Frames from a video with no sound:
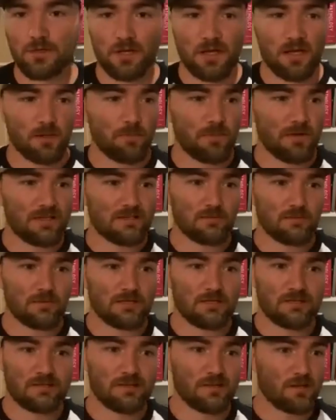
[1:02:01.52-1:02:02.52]
therapist
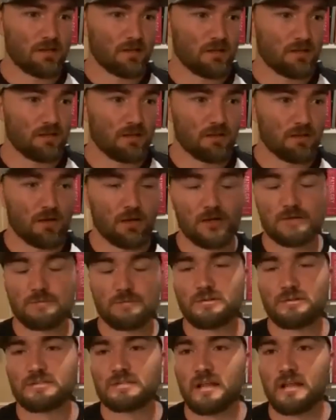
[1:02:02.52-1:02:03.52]
which is a large
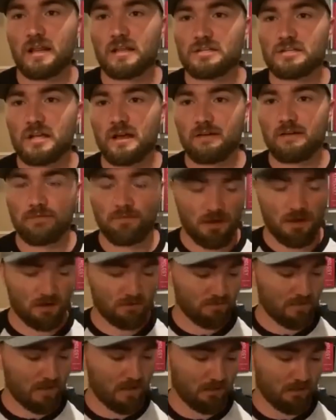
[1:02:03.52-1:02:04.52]
percentage of
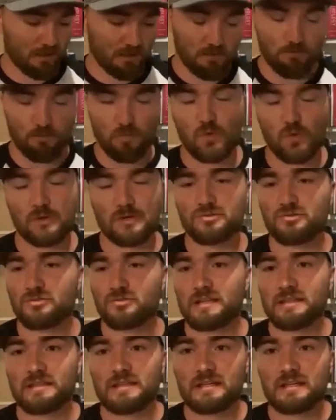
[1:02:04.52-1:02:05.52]
our following or a
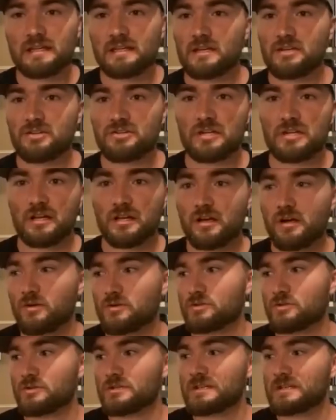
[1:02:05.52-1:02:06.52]
strength and conditioning
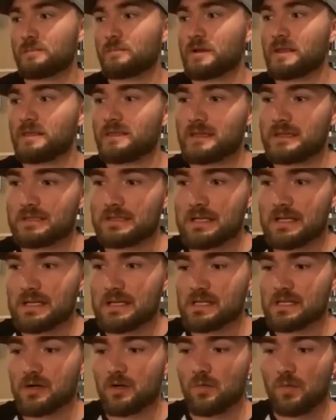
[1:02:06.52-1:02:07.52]
coach or somebody that
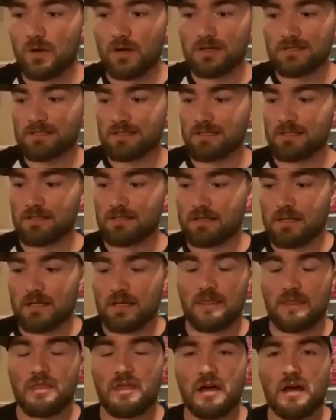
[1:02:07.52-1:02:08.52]
you know works in
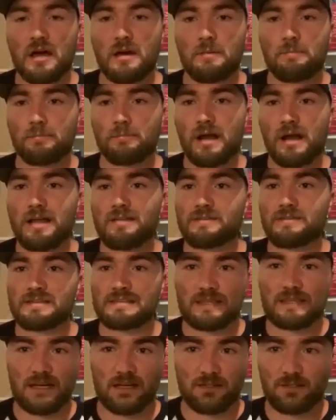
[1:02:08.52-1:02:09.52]
the private
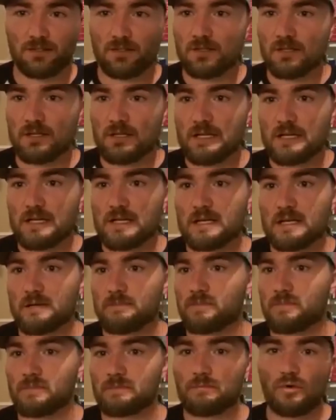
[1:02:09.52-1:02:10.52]
sector
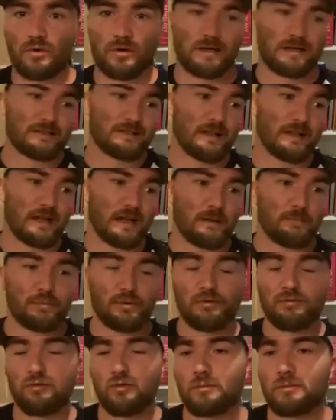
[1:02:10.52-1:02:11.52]
um, more as like a
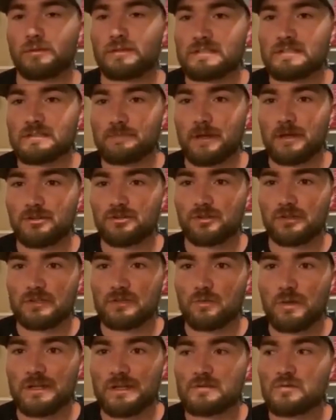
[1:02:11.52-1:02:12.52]
performance
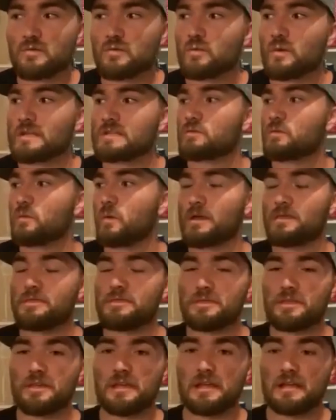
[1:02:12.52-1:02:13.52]
specialist what's what's one
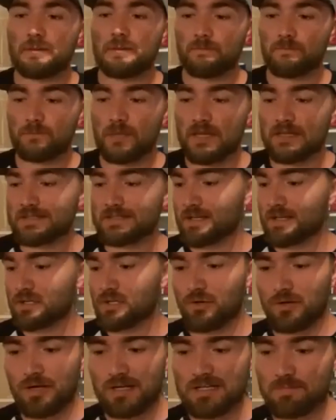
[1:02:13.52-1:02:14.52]
thing based on
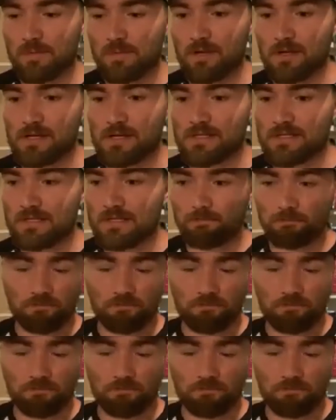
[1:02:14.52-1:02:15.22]
your experience